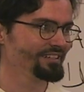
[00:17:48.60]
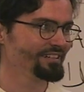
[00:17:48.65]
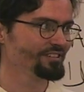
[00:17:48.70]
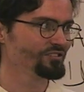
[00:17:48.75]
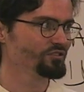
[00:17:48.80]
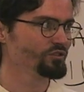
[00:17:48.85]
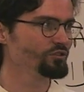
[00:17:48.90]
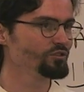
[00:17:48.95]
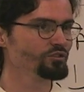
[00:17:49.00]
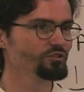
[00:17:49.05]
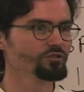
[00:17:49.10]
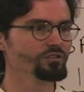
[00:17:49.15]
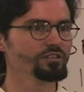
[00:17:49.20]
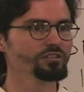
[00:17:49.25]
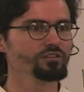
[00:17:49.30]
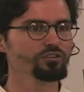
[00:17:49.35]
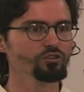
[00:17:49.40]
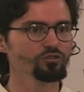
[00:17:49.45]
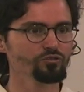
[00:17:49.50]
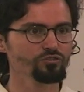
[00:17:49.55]
So you
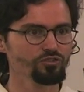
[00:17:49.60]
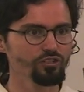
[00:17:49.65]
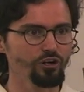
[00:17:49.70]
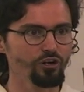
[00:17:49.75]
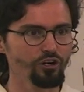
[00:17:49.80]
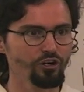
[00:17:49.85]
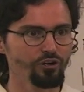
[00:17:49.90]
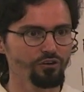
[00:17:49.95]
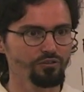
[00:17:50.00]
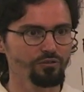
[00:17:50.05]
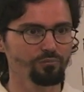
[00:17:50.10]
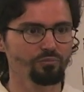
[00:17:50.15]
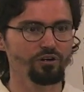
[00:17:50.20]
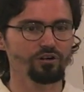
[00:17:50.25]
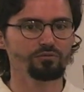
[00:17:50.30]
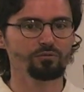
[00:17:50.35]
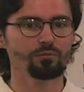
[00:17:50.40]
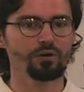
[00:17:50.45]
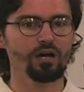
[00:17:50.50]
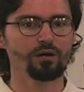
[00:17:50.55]
use the earth. The
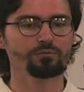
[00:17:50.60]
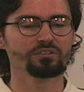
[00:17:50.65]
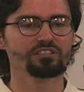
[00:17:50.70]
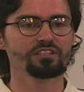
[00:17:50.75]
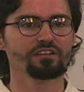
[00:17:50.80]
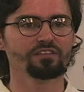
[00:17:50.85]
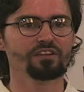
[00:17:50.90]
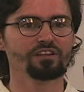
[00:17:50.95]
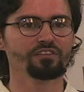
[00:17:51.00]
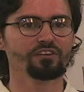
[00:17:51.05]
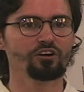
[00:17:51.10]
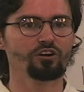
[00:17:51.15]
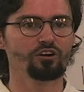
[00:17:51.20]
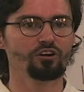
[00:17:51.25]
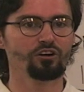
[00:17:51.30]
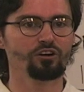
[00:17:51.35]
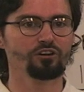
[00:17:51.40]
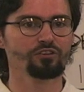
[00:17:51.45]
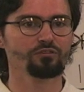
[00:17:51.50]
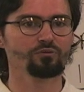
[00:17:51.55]
Prophet Muhammad said that the
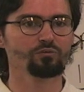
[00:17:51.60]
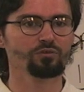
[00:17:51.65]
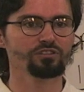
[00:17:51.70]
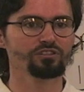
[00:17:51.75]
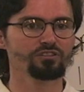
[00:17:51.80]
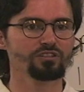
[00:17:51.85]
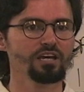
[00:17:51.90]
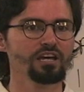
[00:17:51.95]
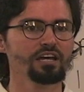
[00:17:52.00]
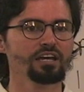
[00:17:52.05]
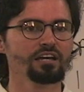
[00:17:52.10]
earth was,